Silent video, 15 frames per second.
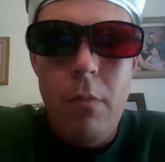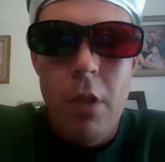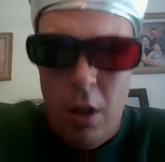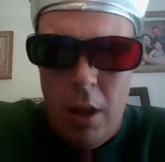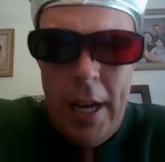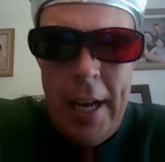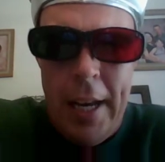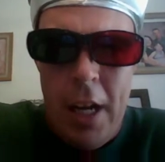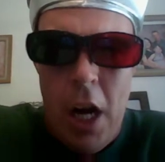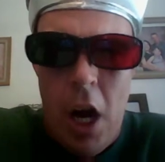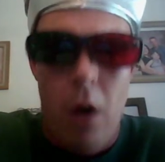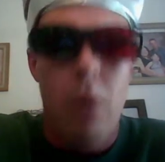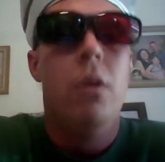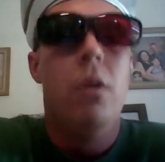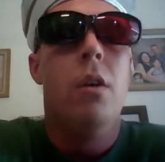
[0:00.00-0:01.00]
So there you
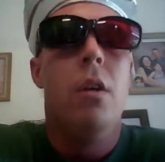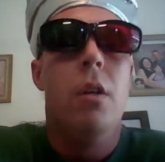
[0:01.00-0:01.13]
go.